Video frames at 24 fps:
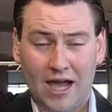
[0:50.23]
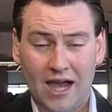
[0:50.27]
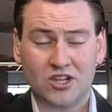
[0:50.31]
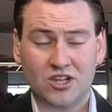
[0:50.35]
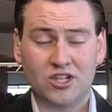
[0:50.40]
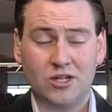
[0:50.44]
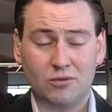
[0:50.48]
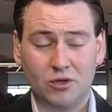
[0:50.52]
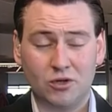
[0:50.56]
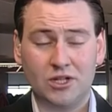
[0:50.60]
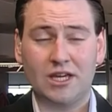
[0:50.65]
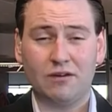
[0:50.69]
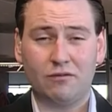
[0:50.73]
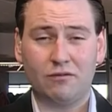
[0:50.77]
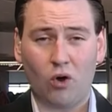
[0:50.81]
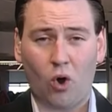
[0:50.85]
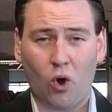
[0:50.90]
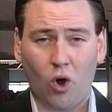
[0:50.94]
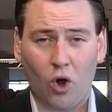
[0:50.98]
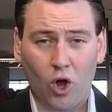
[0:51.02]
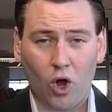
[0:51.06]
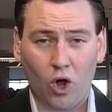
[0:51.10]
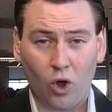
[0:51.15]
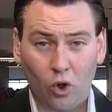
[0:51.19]
Actually, it would give
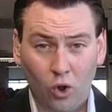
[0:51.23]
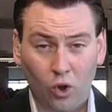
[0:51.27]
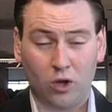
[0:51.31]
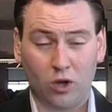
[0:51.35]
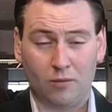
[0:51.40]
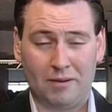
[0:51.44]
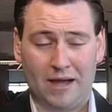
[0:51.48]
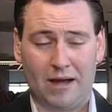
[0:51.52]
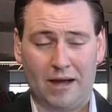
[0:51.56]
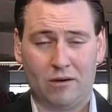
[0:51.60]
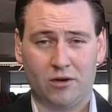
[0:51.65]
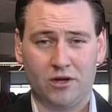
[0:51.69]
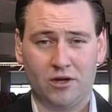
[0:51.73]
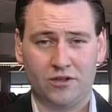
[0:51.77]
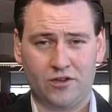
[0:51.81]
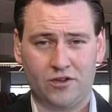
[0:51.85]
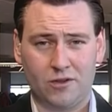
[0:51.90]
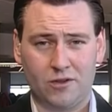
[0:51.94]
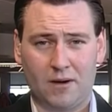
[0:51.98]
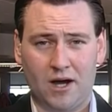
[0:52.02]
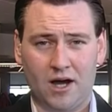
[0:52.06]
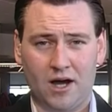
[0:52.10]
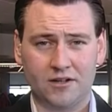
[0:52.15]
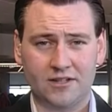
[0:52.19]
all the power
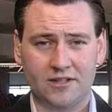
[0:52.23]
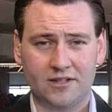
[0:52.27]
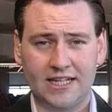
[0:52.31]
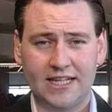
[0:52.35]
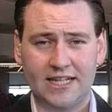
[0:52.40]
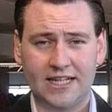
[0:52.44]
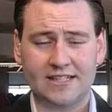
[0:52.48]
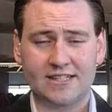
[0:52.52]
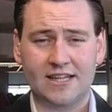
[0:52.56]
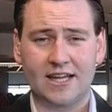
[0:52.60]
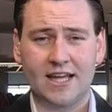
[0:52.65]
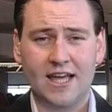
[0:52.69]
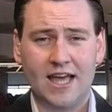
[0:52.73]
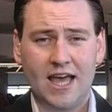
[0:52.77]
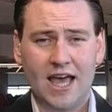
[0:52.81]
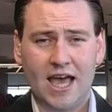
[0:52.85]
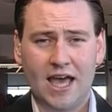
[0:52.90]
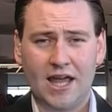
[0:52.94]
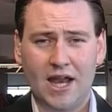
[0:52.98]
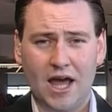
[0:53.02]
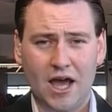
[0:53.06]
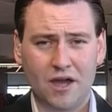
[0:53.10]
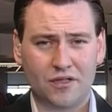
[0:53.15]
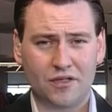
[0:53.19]
to the party leader.
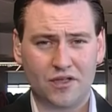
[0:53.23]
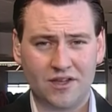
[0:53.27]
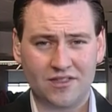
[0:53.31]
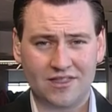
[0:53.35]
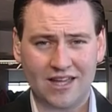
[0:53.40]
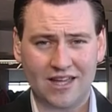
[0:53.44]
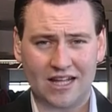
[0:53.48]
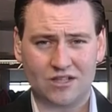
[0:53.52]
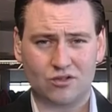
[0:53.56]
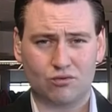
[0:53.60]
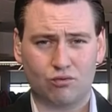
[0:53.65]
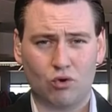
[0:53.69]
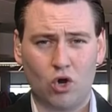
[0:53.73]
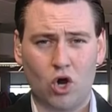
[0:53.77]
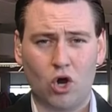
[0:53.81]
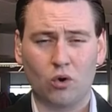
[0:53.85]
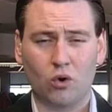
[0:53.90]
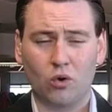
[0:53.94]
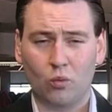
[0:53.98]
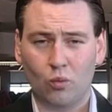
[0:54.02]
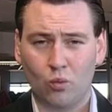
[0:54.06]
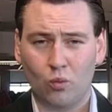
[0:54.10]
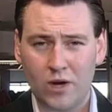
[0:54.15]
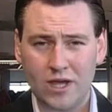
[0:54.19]
And I think that's
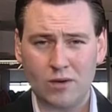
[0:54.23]
wrong.